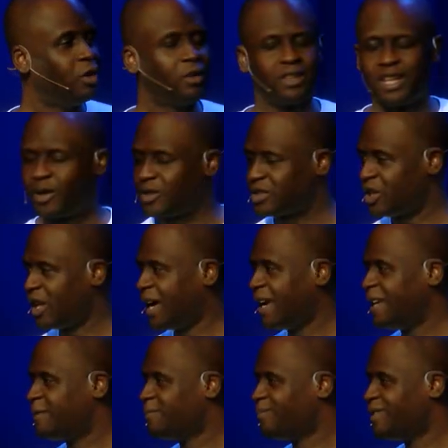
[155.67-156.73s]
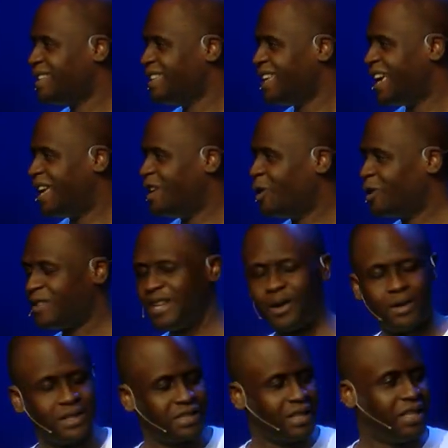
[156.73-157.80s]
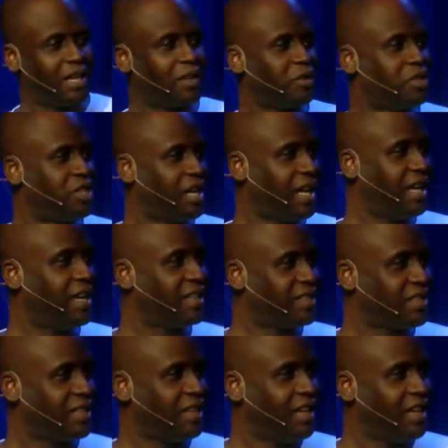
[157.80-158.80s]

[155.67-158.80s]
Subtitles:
that there is light, and know that there is another chance.